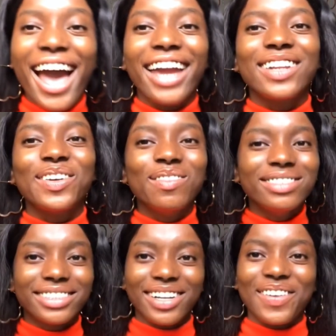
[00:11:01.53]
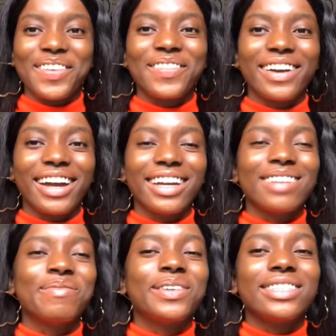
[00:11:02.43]
I love shawarma,
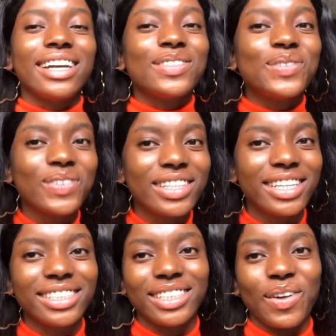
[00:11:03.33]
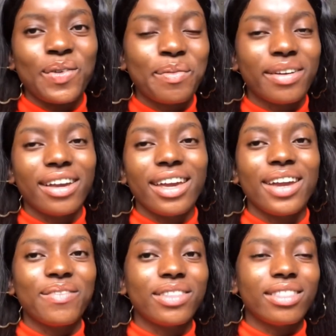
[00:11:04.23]
but I do not take shawarma
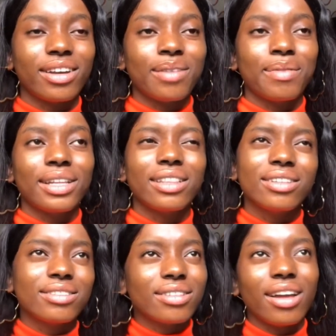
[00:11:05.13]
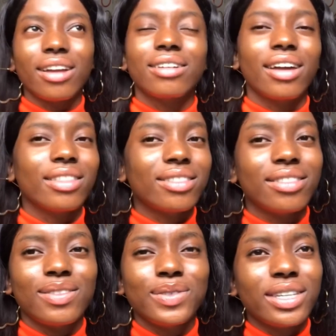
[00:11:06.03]
every time. At least I
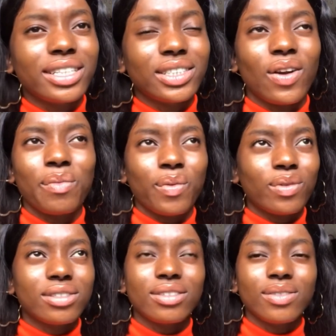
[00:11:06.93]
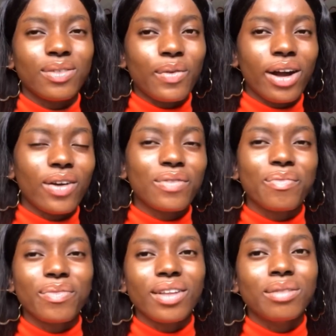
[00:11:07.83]
do take shawarma once in a while
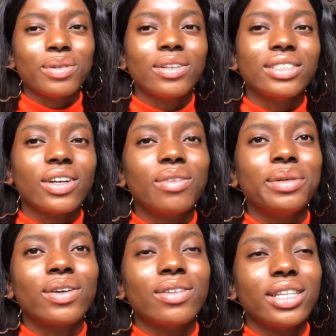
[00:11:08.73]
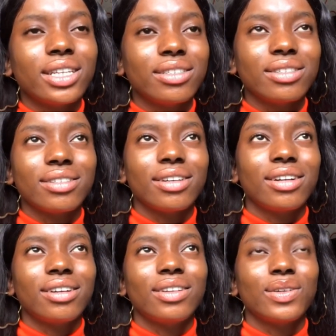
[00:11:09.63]
because shawarma contains
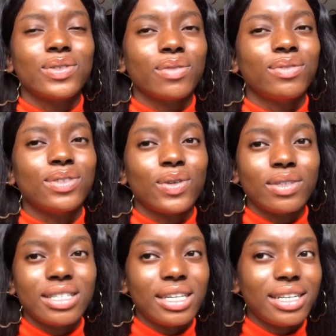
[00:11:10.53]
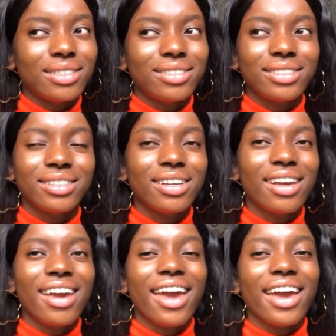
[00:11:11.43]
lots of sausage,
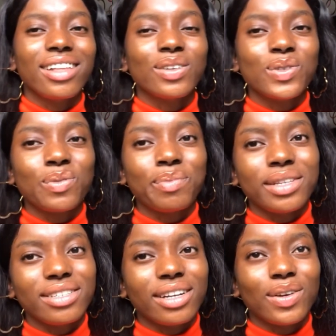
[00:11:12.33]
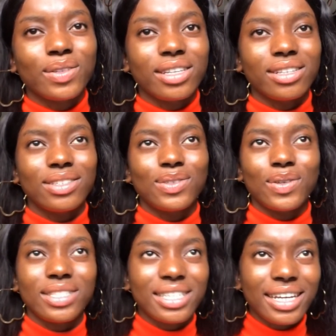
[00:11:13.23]
and also pizza contains
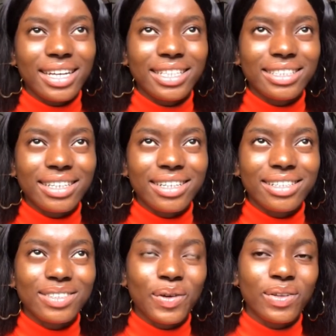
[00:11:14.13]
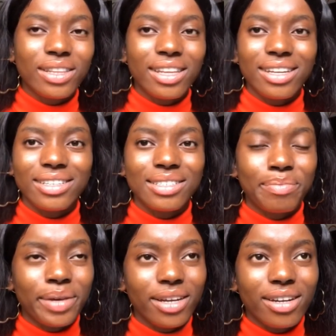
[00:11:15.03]
sausage and it contains
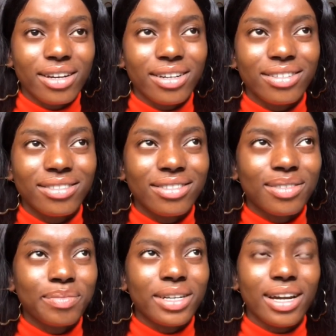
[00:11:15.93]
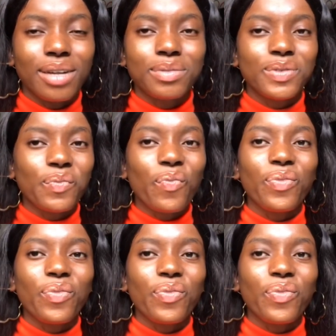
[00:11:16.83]
bacon sometimes.